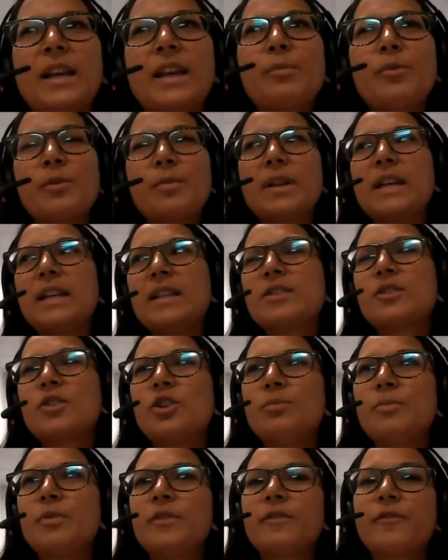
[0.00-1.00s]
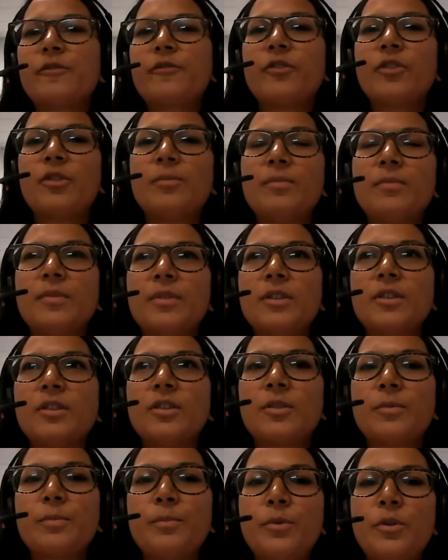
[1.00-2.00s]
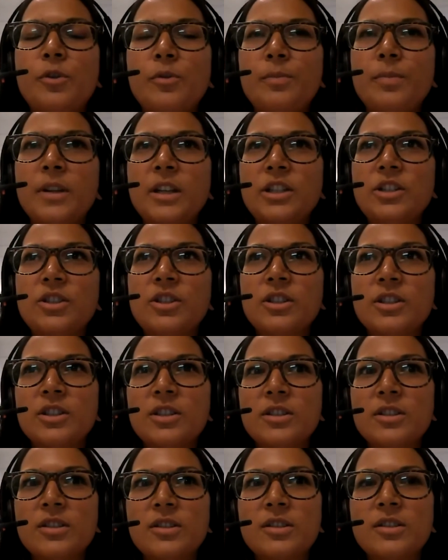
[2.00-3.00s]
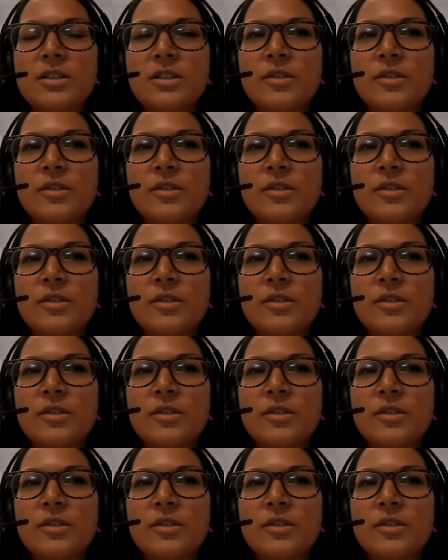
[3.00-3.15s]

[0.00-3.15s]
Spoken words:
probably is coming from the publishers